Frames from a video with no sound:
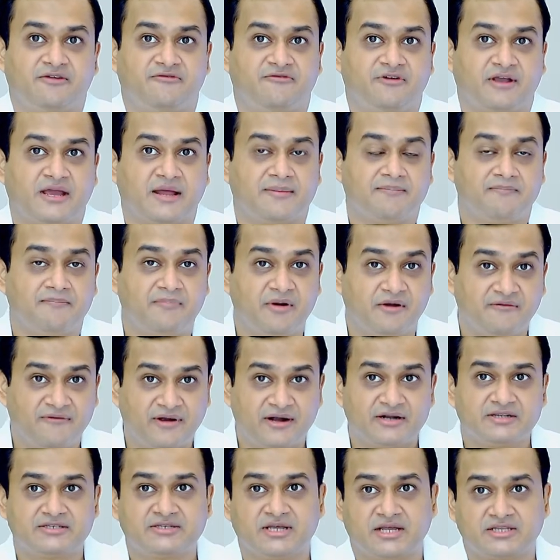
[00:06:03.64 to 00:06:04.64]
If we can
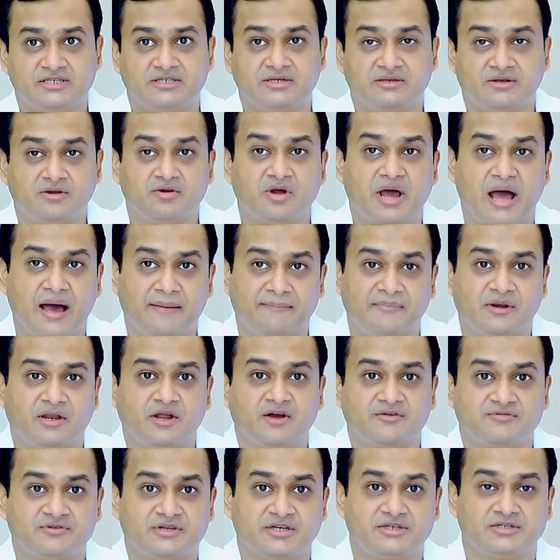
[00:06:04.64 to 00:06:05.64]
prevent such
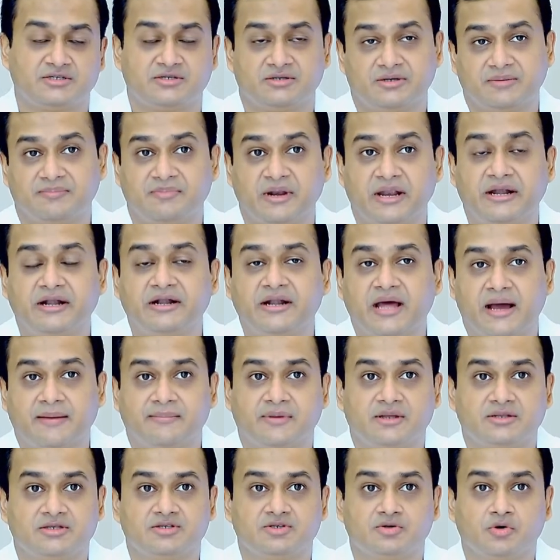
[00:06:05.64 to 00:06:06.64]
happening of such a brain
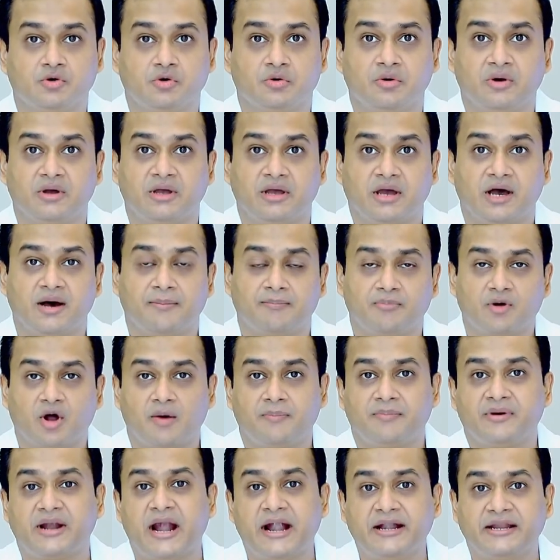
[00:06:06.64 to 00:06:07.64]
damage, so a
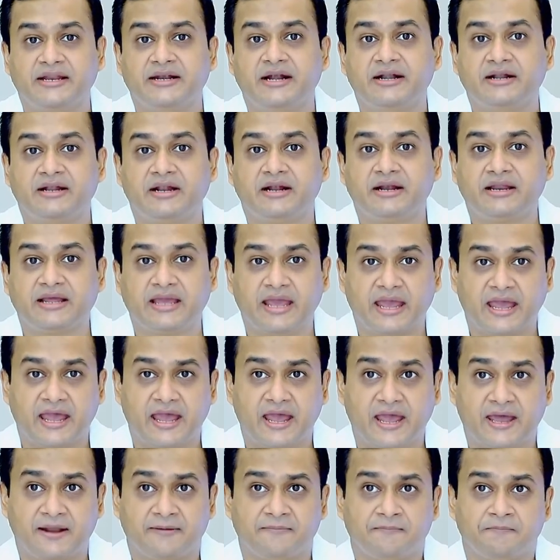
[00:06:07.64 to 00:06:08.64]
proper antenatal
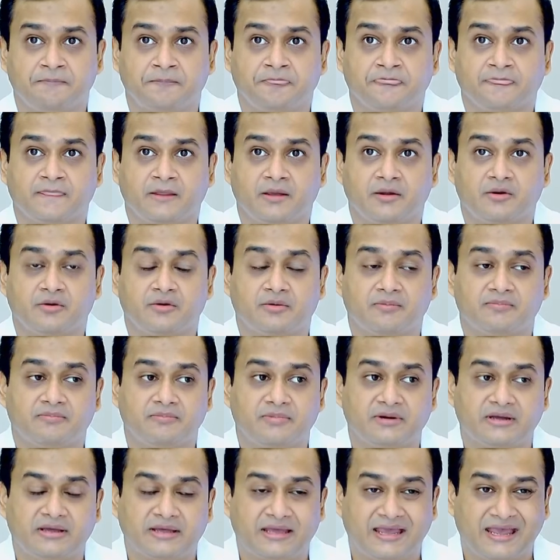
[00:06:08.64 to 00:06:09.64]
care,
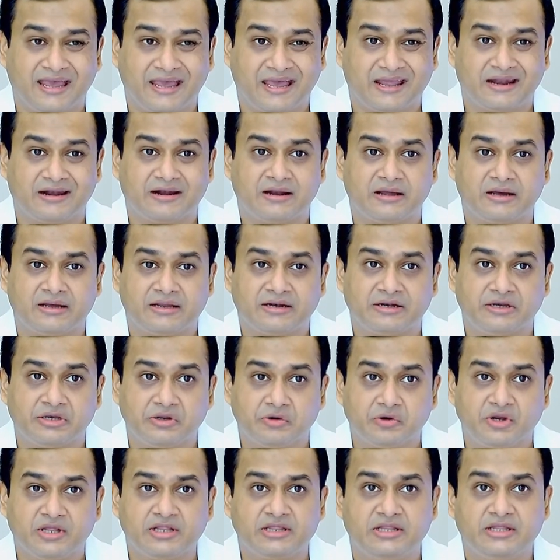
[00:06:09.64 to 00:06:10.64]
care
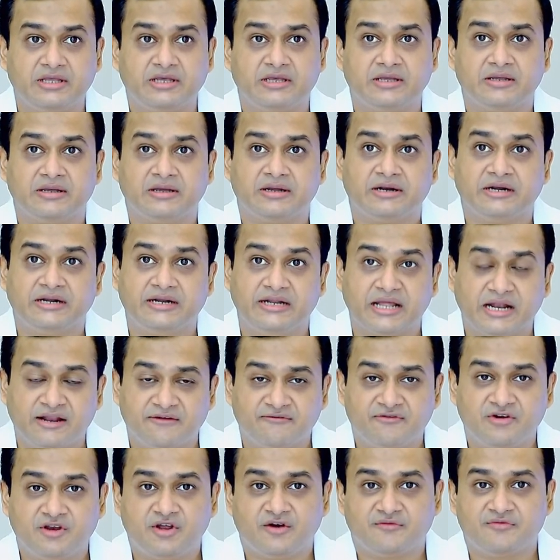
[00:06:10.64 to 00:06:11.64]
during the
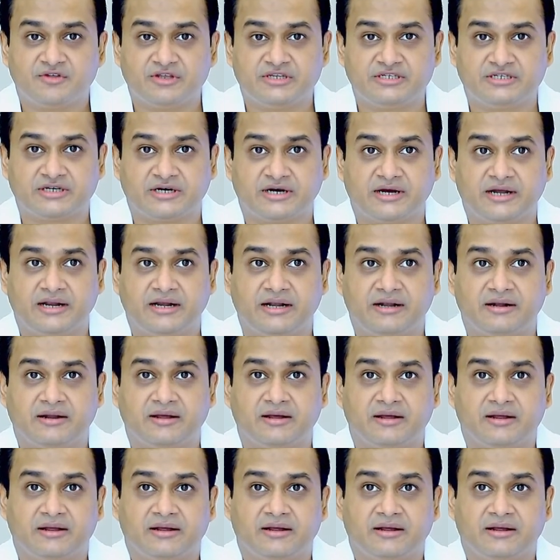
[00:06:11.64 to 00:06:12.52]
delivery of the child,